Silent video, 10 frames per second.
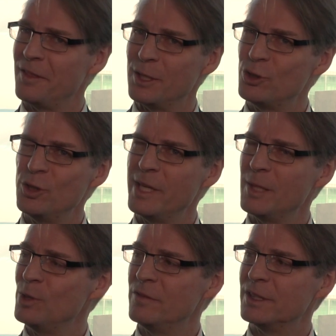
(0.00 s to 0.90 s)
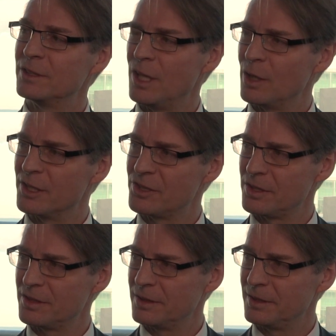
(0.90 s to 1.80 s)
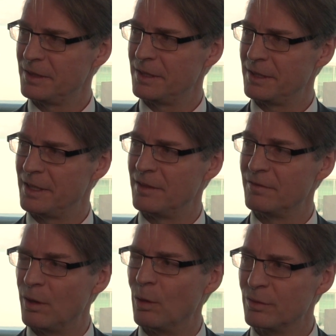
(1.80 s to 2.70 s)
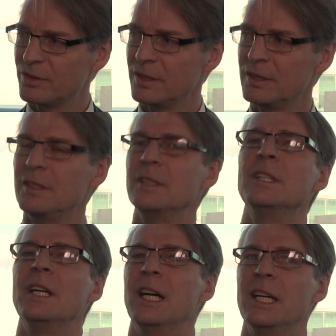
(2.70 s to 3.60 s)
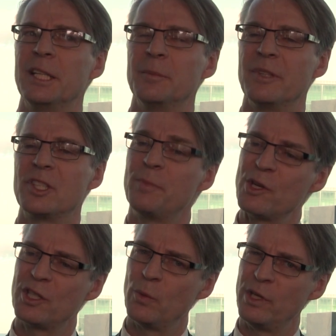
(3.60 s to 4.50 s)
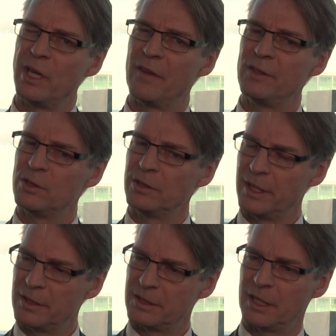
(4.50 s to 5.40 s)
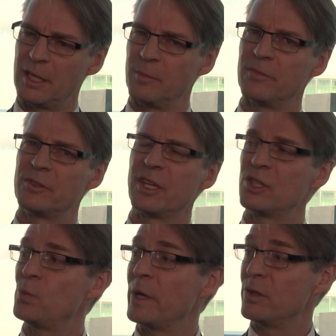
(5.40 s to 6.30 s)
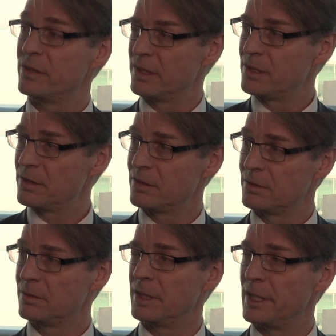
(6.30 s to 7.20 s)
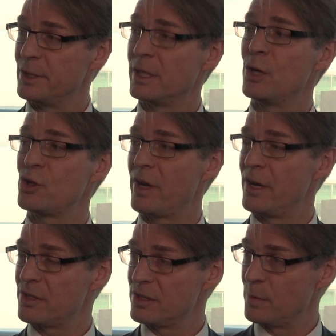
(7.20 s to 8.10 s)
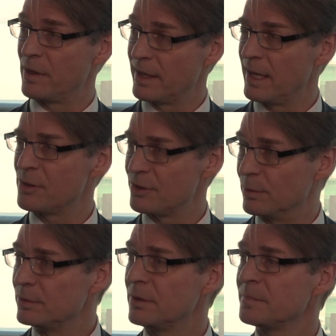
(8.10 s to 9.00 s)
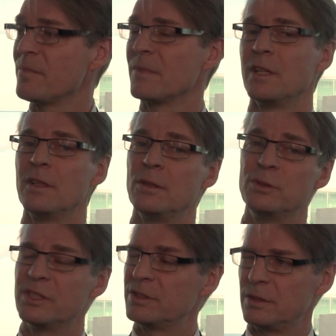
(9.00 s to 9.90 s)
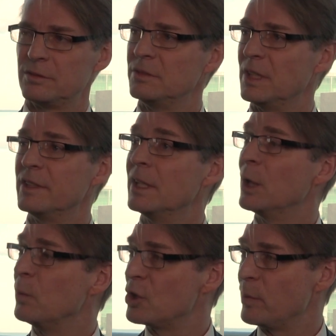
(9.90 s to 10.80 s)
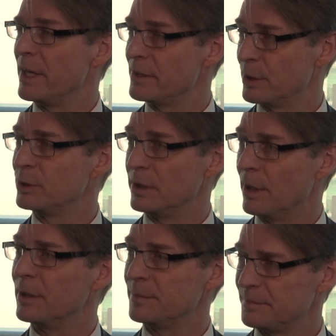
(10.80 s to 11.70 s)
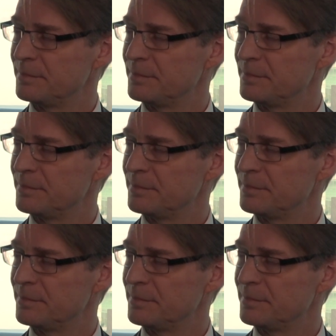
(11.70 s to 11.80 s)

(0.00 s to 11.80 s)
there are too many moving targets involved, especially when you're having to get Section 106 negotiations with the council. We just never know which way it's going to go.